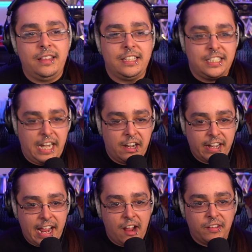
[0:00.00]
Stare
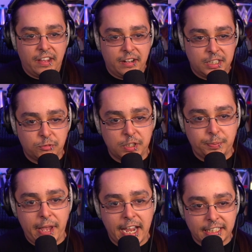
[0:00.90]
down. They
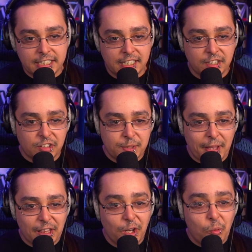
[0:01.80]
respect. The
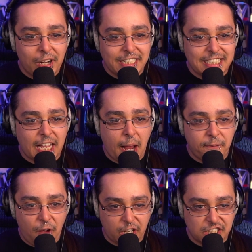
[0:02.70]
respect. Look at Woods. He's like, oh,
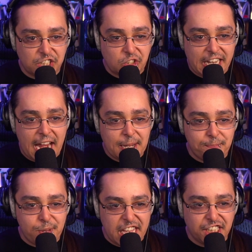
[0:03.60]
fuck, still standing,
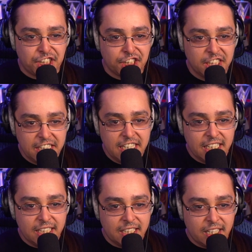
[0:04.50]
bitch.
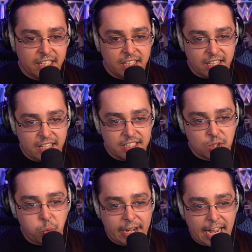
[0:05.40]
This
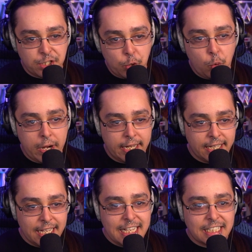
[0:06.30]
is what I do.
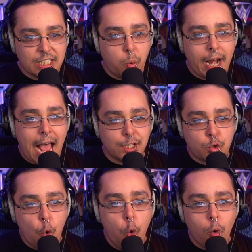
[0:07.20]
This is what I
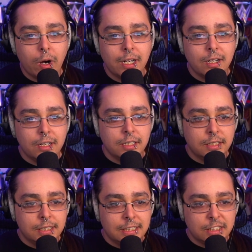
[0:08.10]
do.
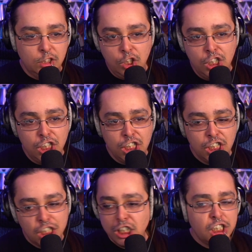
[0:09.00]
And the two
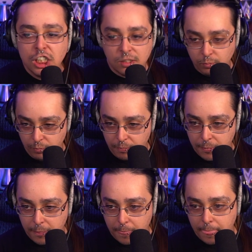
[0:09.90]
our
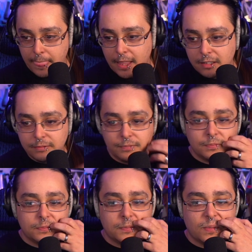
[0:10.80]
generation
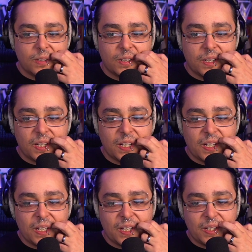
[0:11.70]
off on each
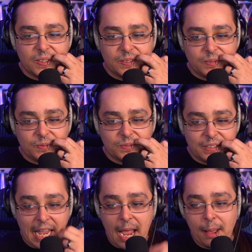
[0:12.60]
other.
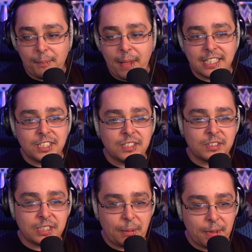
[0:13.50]
Yeah, best,
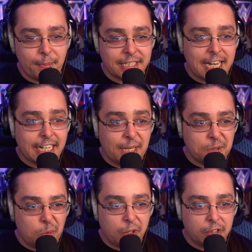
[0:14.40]
some of the best tag teams
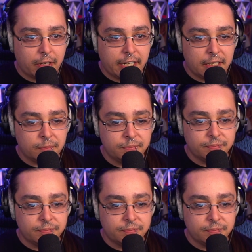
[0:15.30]
in the world right here.